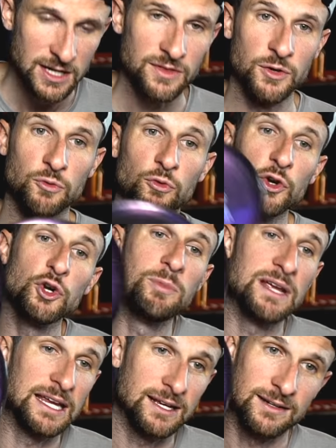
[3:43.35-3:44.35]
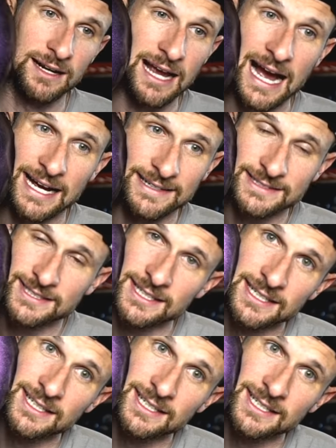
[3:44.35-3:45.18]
The Ruby, guys,